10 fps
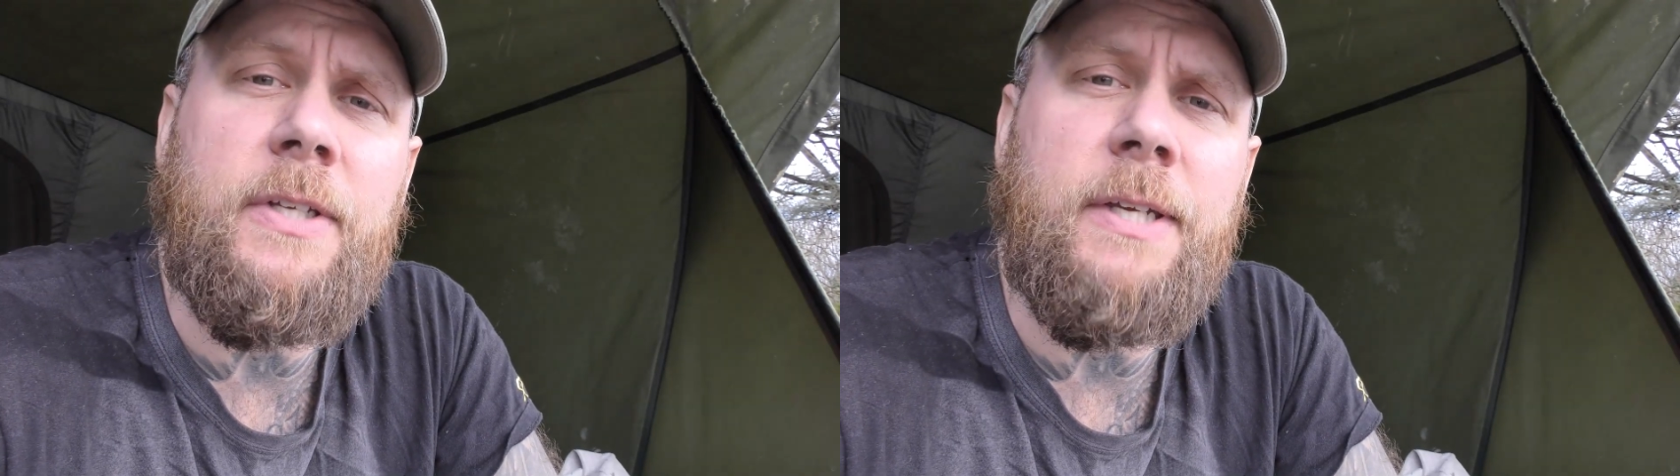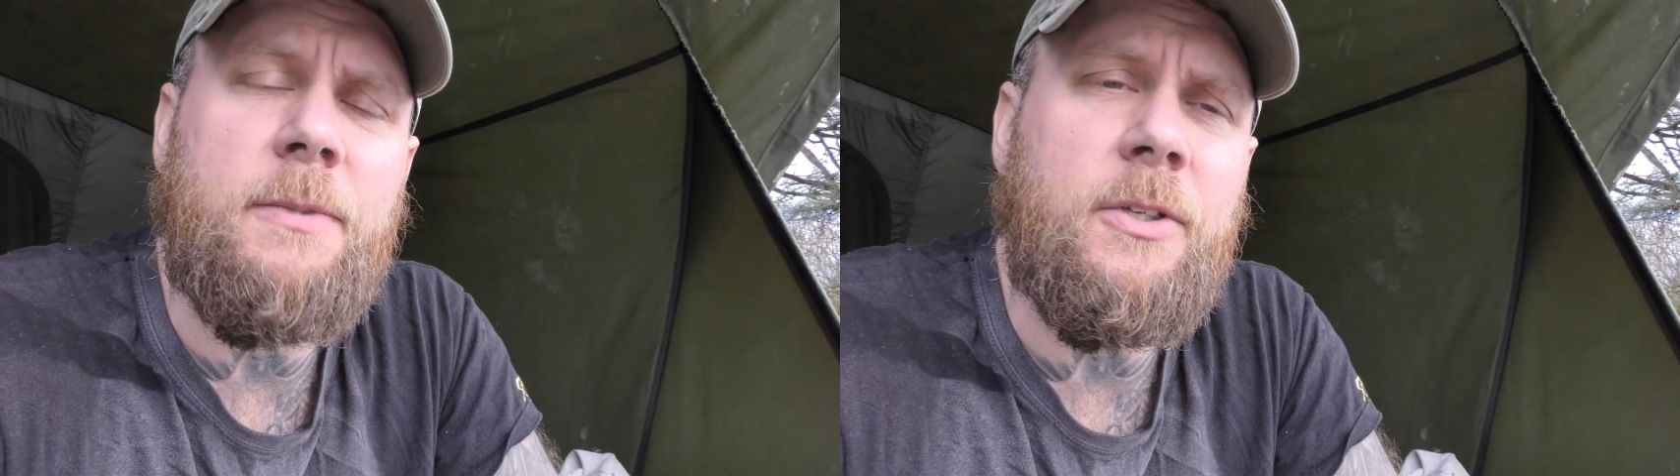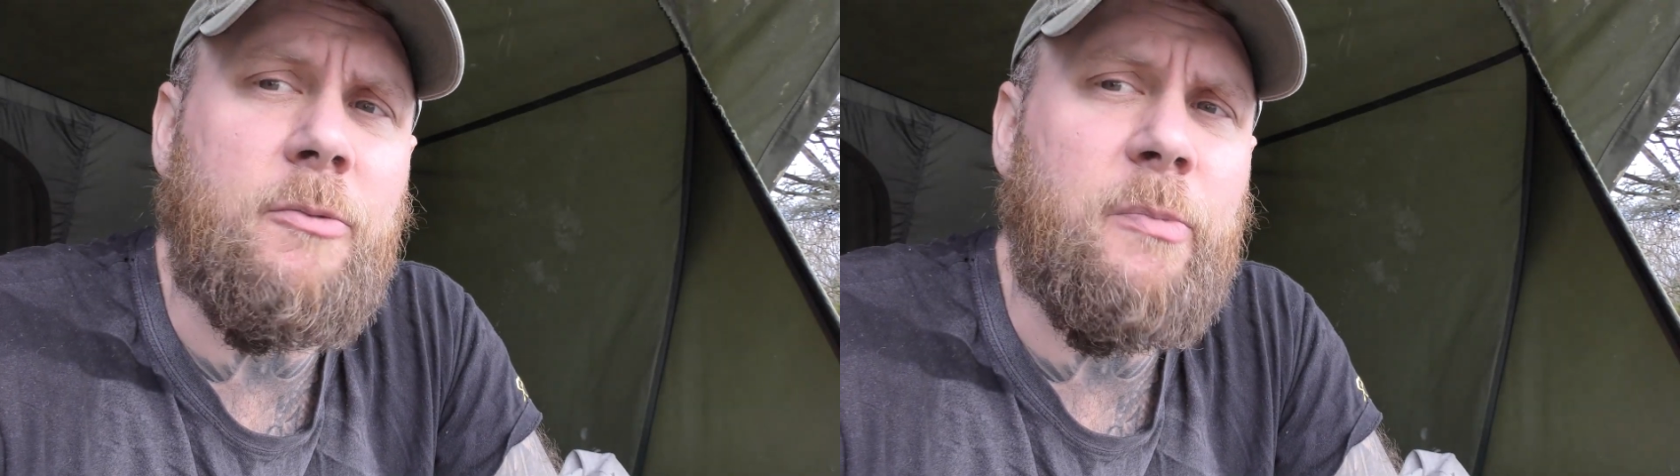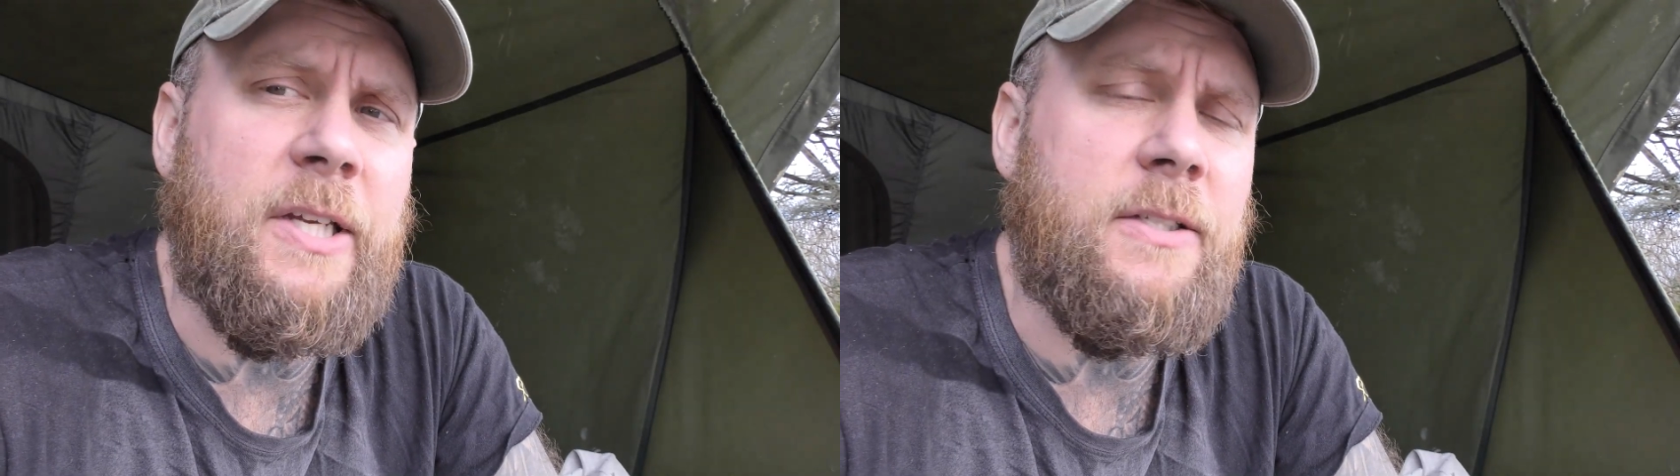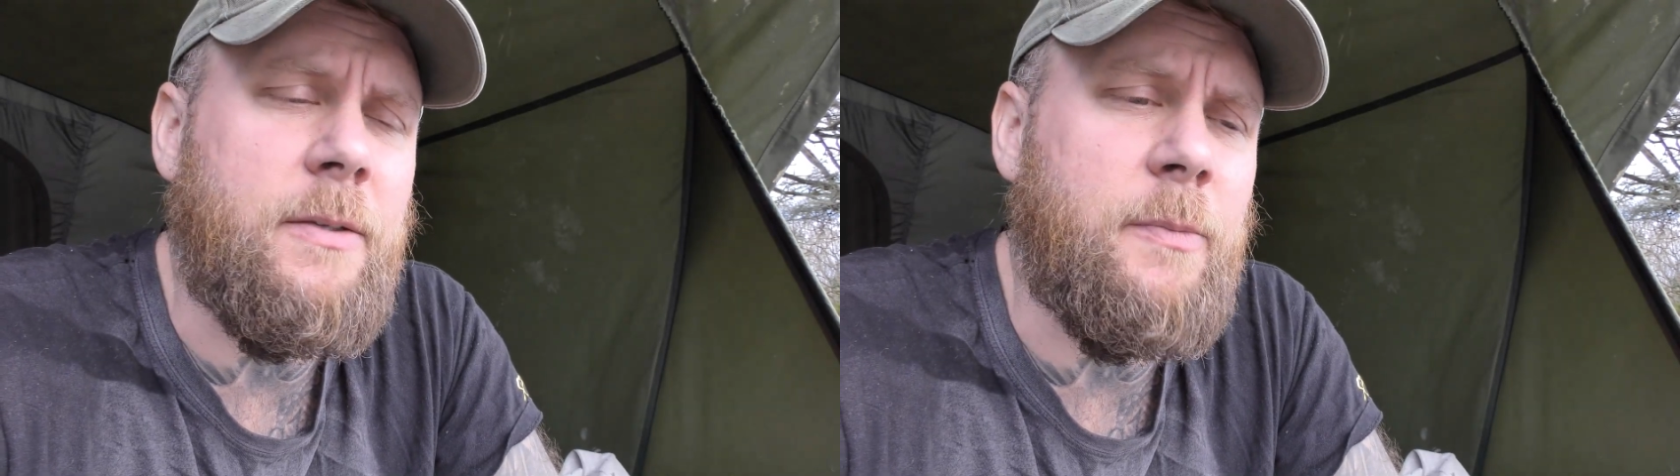deep, it's a good
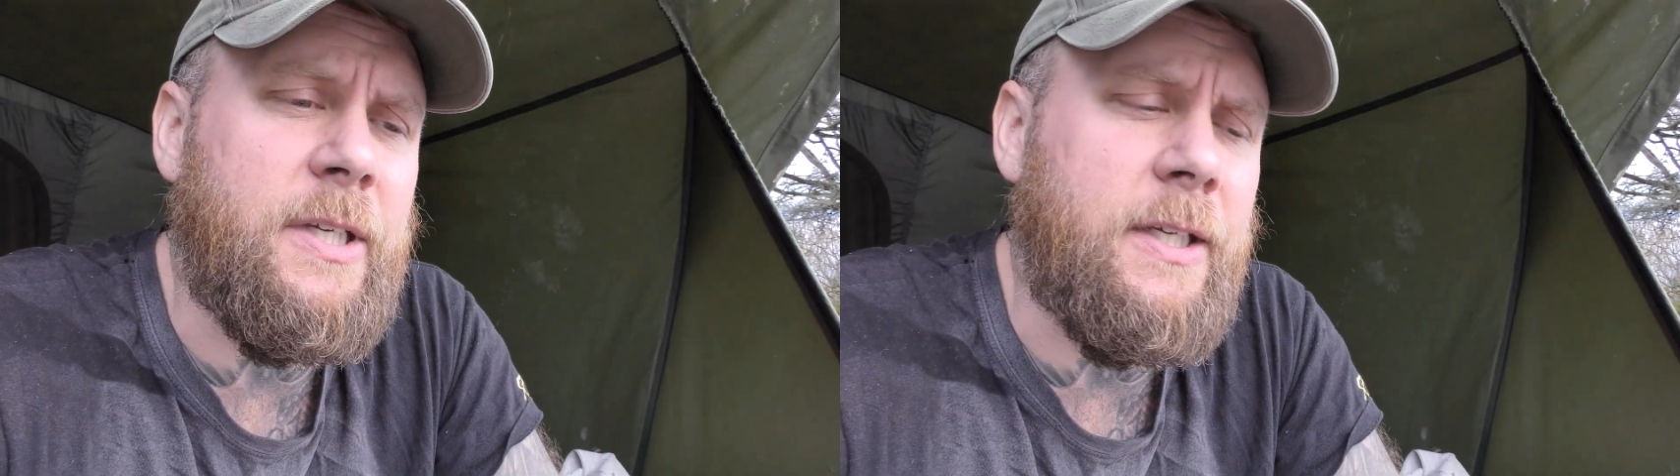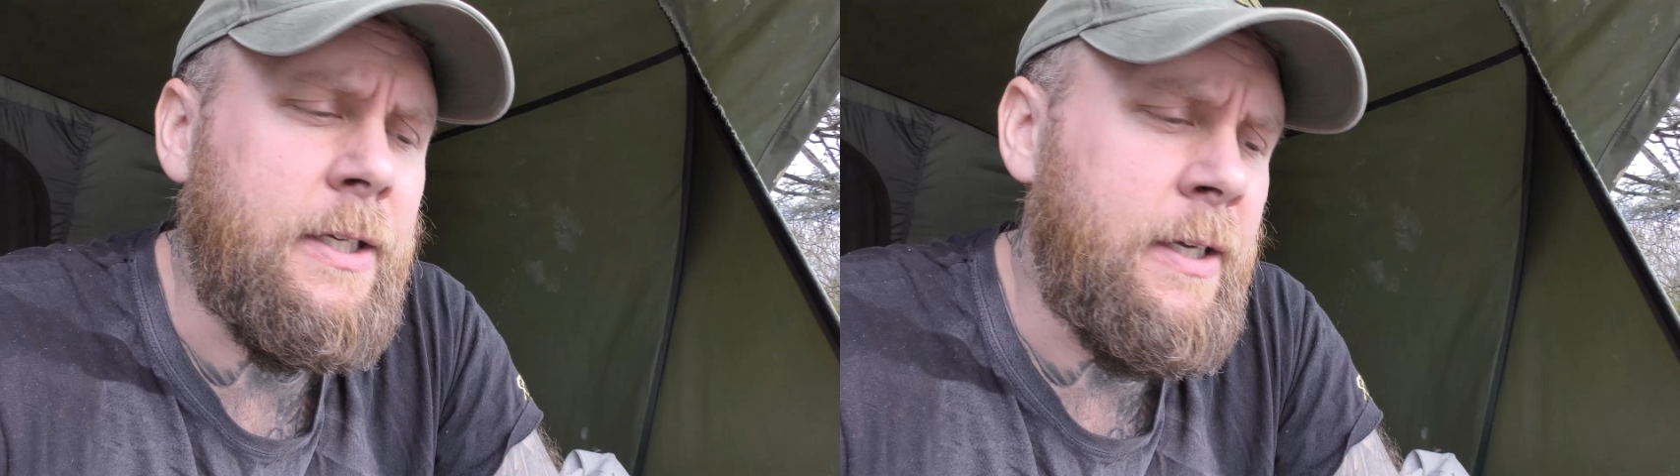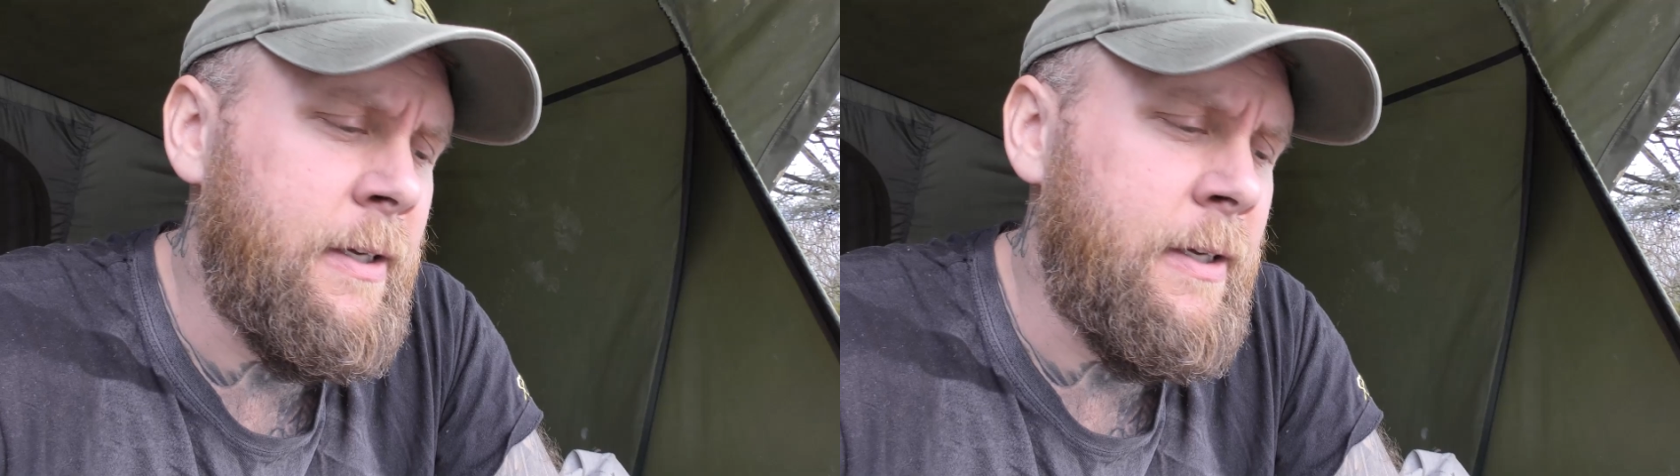place to be.